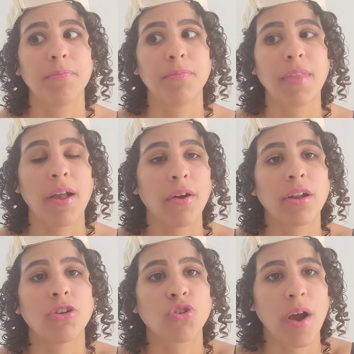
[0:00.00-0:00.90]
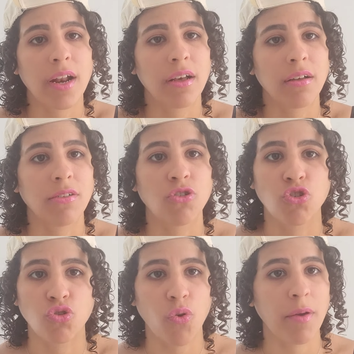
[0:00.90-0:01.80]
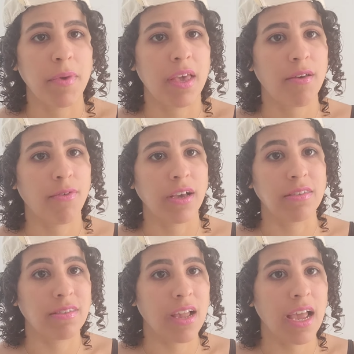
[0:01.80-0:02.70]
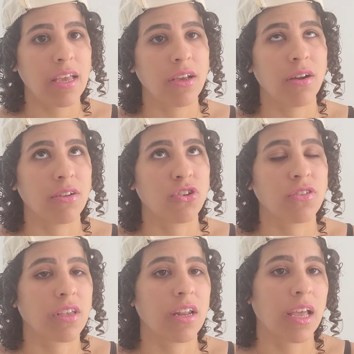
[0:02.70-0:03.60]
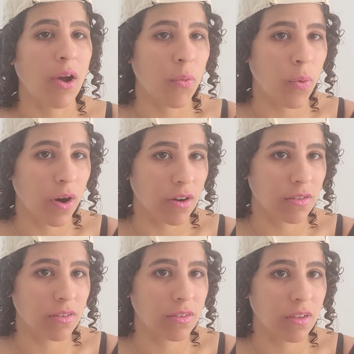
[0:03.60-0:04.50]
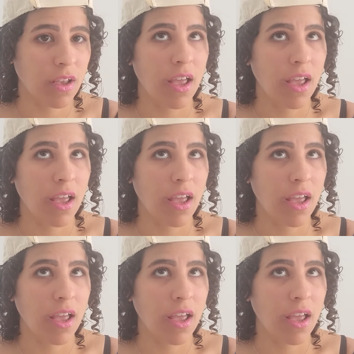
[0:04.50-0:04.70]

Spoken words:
They're going to try to destroy me if I stay here. It's just going to get worse.